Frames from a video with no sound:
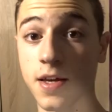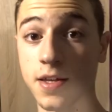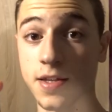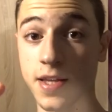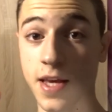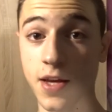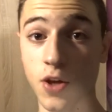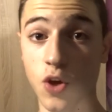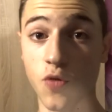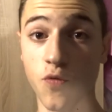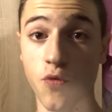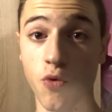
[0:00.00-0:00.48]

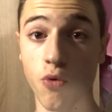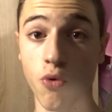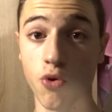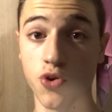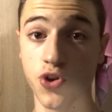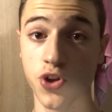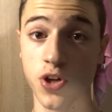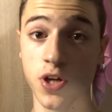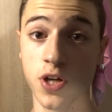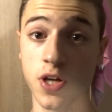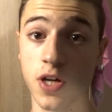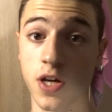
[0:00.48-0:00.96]
Thank you for
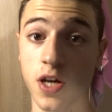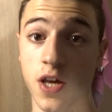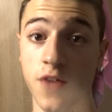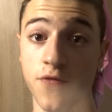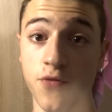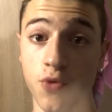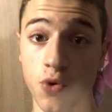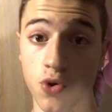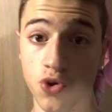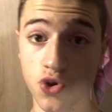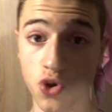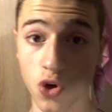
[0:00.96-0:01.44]
watching. If
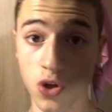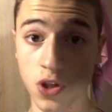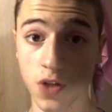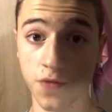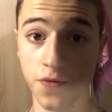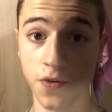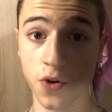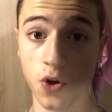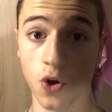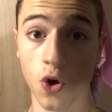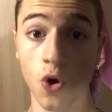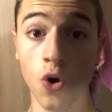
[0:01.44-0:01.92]
you enjoyed the
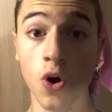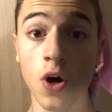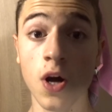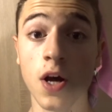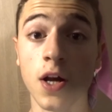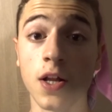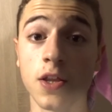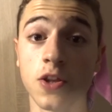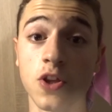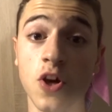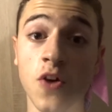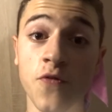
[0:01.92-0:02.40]
video,
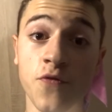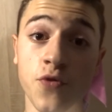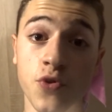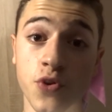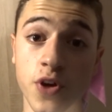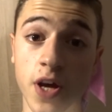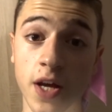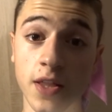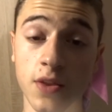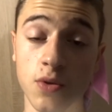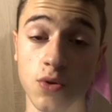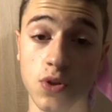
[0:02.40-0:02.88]
don't
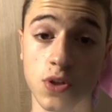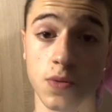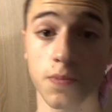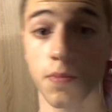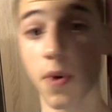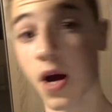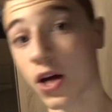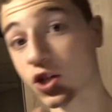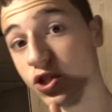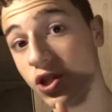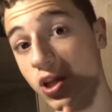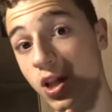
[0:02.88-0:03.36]
forget to
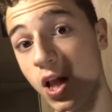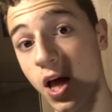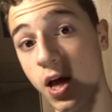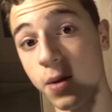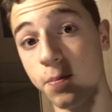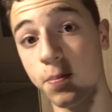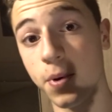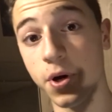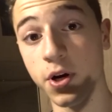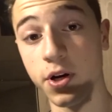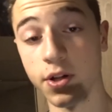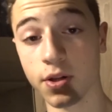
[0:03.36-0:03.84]
smash the
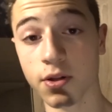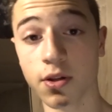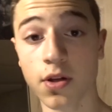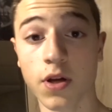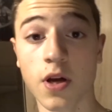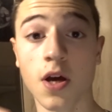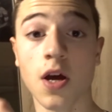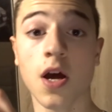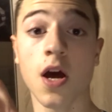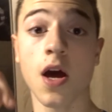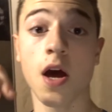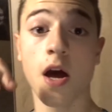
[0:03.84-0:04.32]
like button.
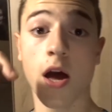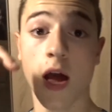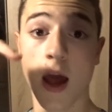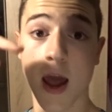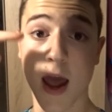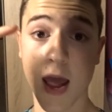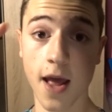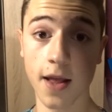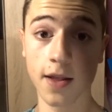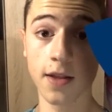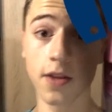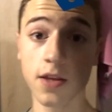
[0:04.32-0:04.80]

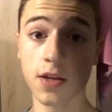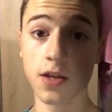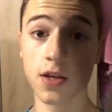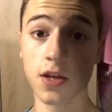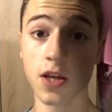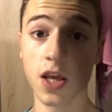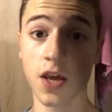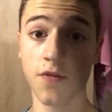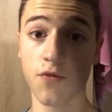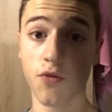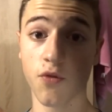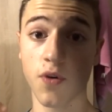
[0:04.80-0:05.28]
And
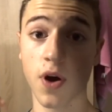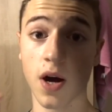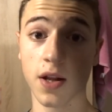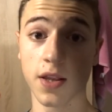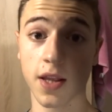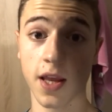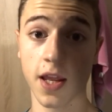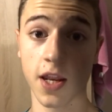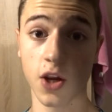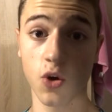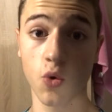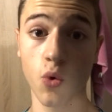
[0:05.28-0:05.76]
if you've
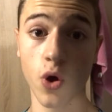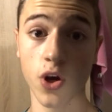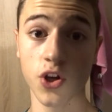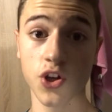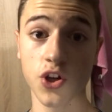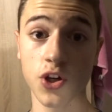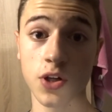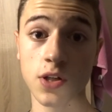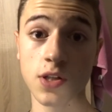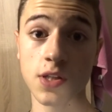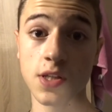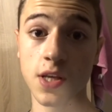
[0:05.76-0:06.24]
got any
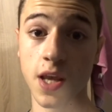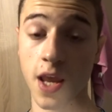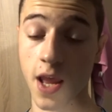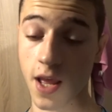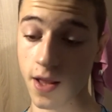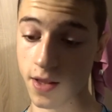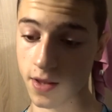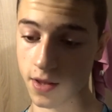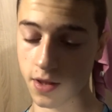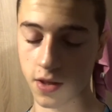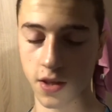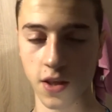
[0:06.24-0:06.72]
questions,
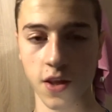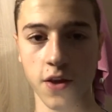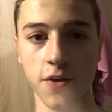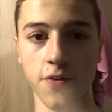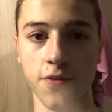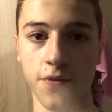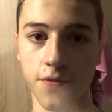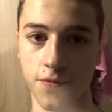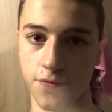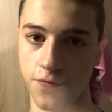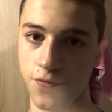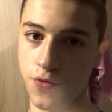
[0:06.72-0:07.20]
and
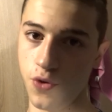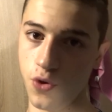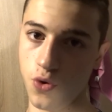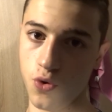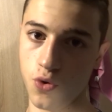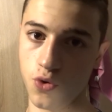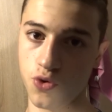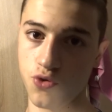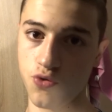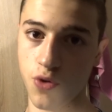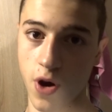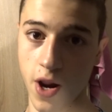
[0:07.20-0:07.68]
if
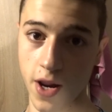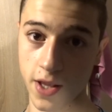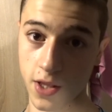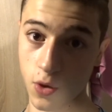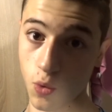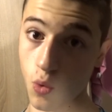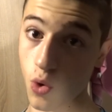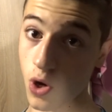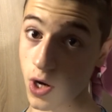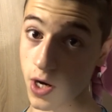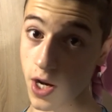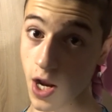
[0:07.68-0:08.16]
you try the
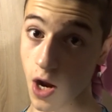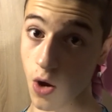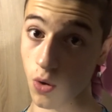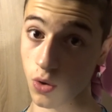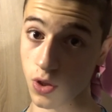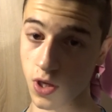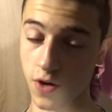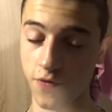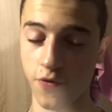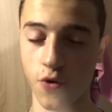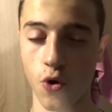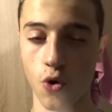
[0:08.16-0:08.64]

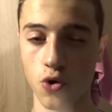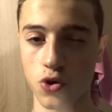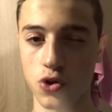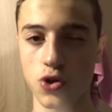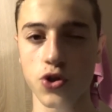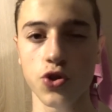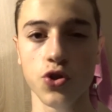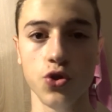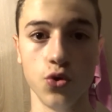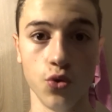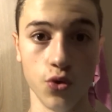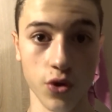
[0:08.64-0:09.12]
workout, of course
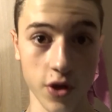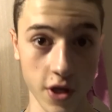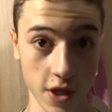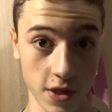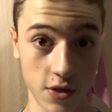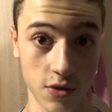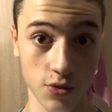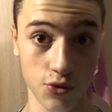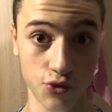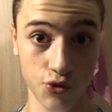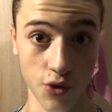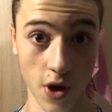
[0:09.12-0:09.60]
you need
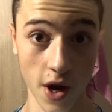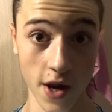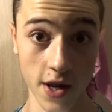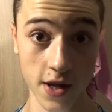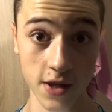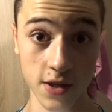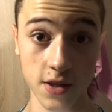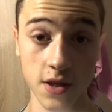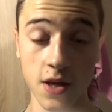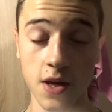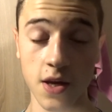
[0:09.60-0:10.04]
to try it.